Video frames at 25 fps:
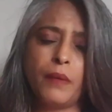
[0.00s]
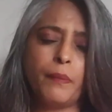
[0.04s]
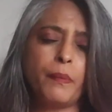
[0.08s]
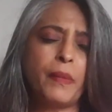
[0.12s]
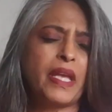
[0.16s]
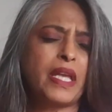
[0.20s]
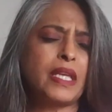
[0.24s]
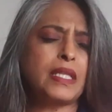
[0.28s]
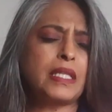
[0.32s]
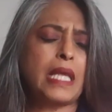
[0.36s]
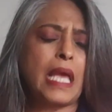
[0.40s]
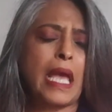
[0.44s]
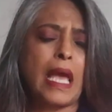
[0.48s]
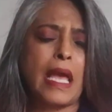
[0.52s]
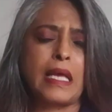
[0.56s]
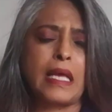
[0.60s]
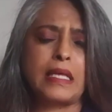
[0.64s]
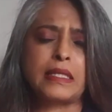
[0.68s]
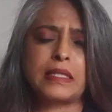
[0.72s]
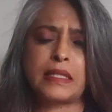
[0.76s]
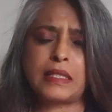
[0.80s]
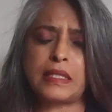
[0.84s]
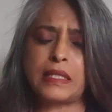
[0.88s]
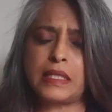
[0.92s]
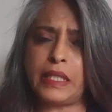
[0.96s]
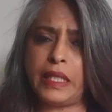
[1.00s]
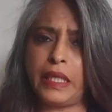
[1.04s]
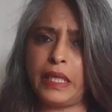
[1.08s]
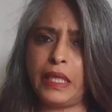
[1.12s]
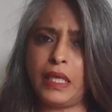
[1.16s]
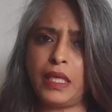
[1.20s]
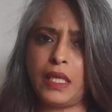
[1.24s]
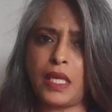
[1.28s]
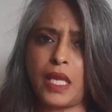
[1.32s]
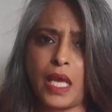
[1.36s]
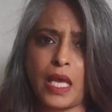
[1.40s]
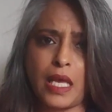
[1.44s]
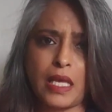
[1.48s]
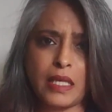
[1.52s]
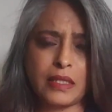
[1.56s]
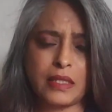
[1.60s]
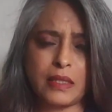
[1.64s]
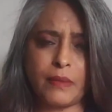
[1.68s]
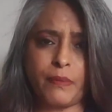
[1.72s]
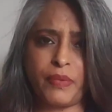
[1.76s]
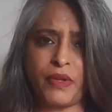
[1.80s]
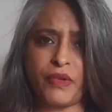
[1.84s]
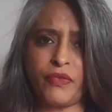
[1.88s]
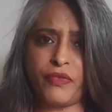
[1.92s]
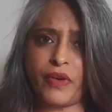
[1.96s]
Make it as clean, as
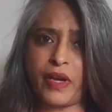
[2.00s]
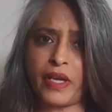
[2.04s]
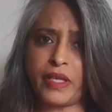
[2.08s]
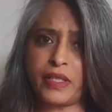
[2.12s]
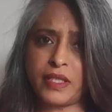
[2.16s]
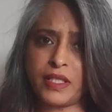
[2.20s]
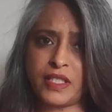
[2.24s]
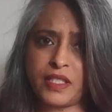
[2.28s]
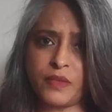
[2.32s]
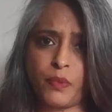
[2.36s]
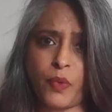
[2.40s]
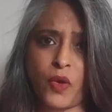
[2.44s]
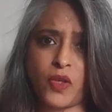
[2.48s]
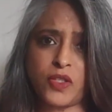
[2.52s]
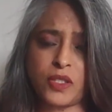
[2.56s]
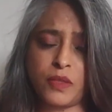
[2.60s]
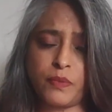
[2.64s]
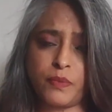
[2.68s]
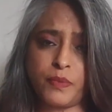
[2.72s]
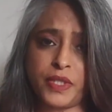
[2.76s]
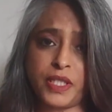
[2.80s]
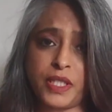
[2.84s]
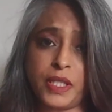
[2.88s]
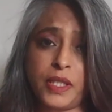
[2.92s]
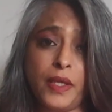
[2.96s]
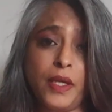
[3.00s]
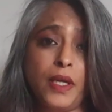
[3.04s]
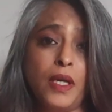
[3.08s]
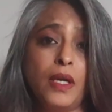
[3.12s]
simplified as possible.